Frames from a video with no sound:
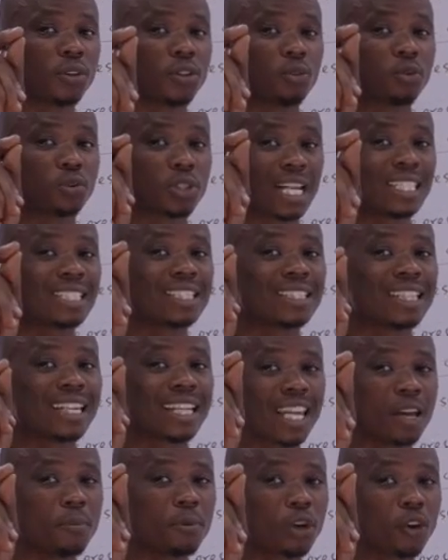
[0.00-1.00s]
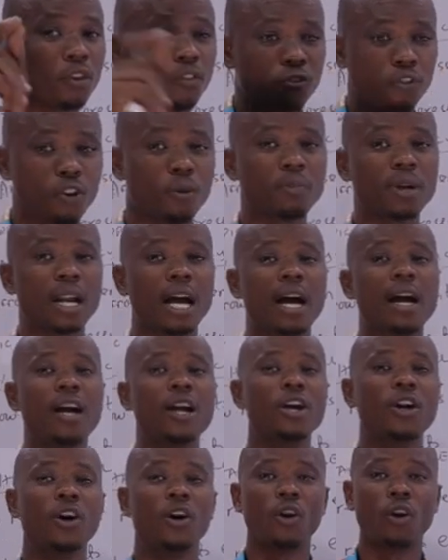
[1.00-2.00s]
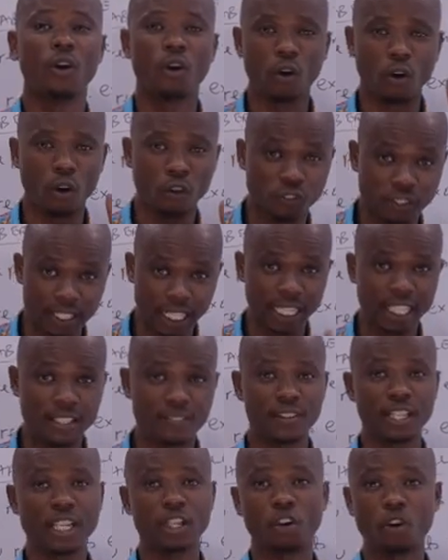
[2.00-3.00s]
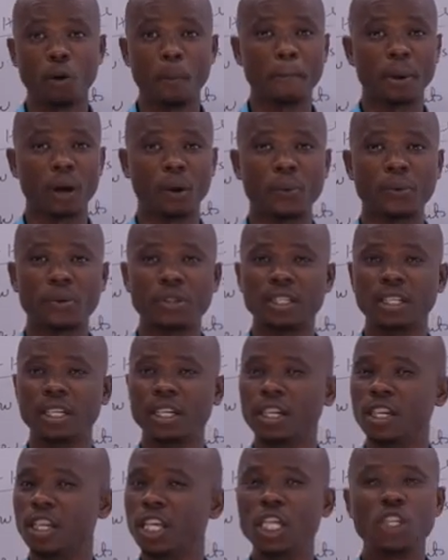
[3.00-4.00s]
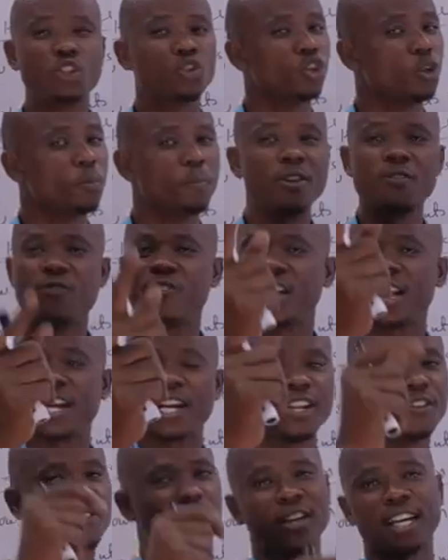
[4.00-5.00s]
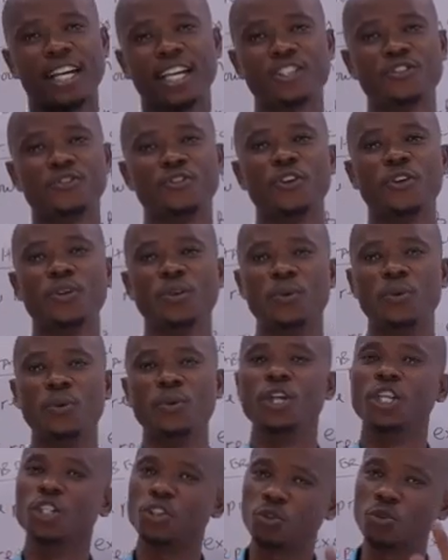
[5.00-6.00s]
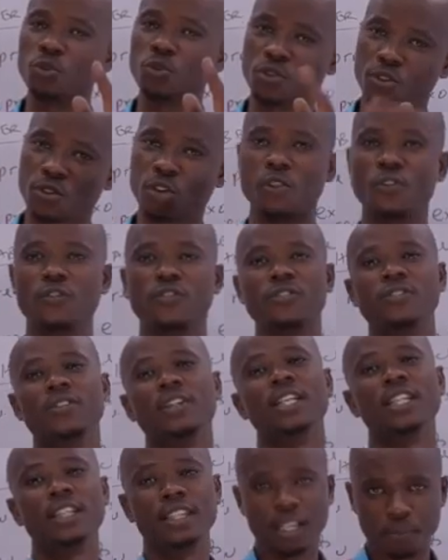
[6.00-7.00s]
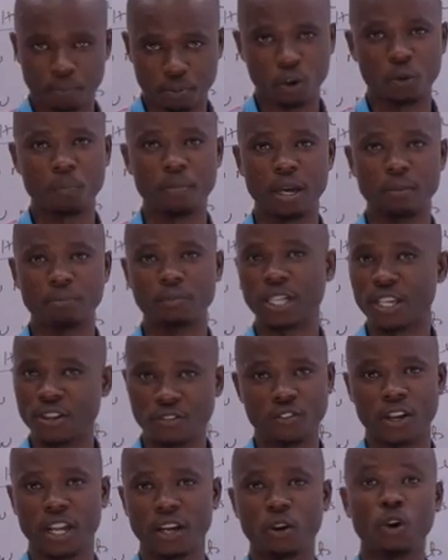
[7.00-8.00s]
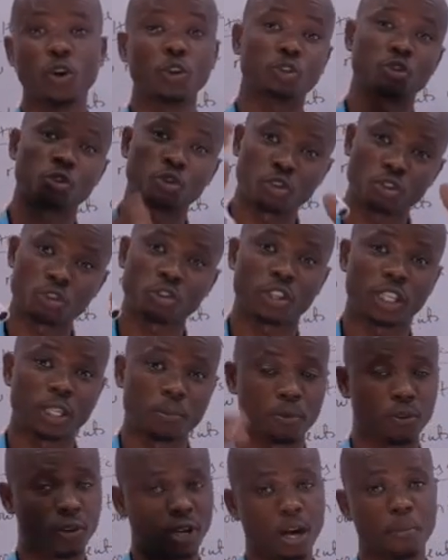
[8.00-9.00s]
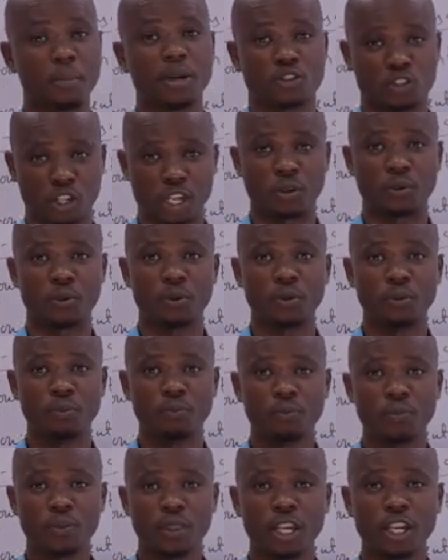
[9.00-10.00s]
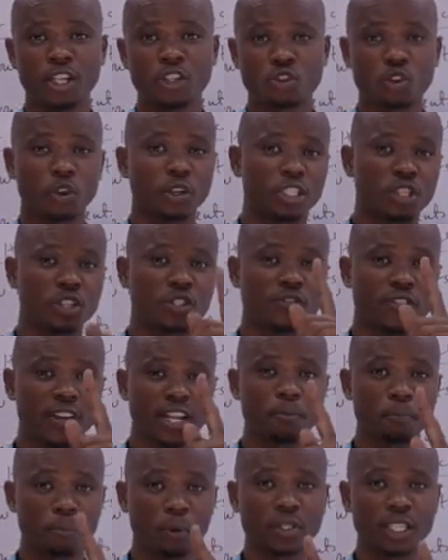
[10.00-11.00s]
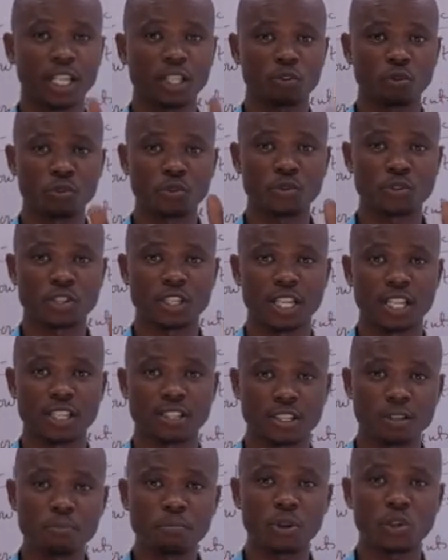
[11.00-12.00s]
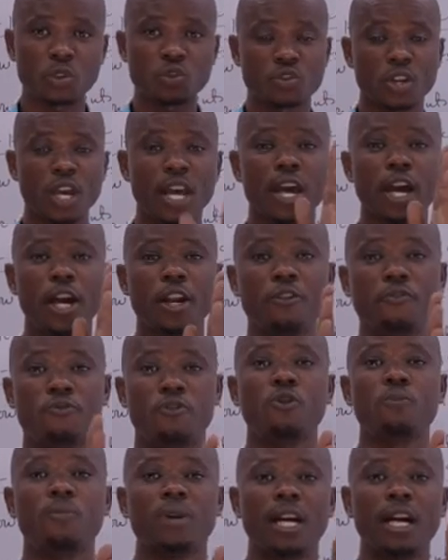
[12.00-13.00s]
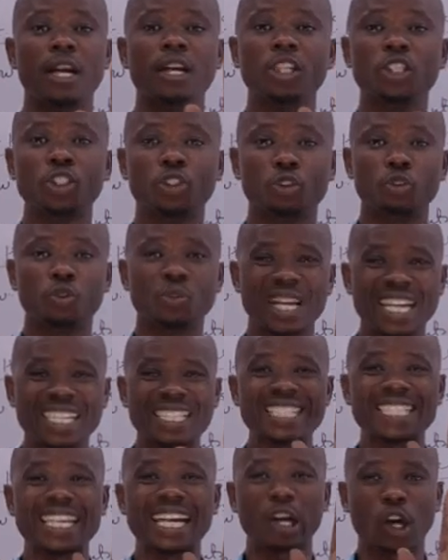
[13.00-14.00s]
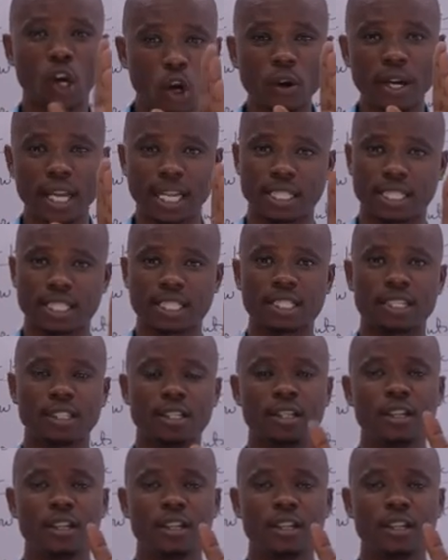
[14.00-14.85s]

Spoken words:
to write the chemical formula of the given compound, it will be very difficult for you to solve the problem given or to draw the Born-Haber cycle. So it is very important to use the symbols and the formula to write the correct